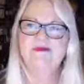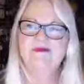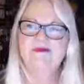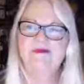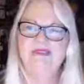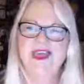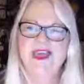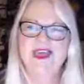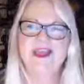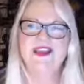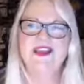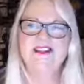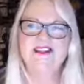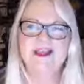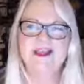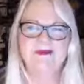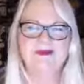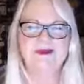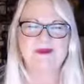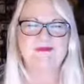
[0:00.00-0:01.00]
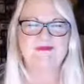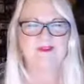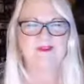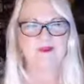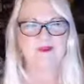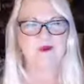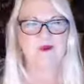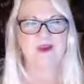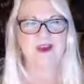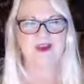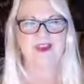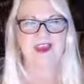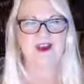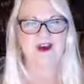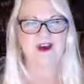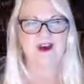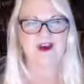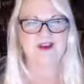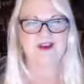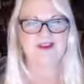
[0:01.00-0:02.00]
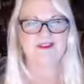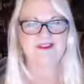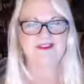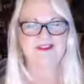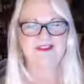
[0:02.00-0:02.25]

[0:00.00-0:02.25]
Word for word: and accept them for the way they are.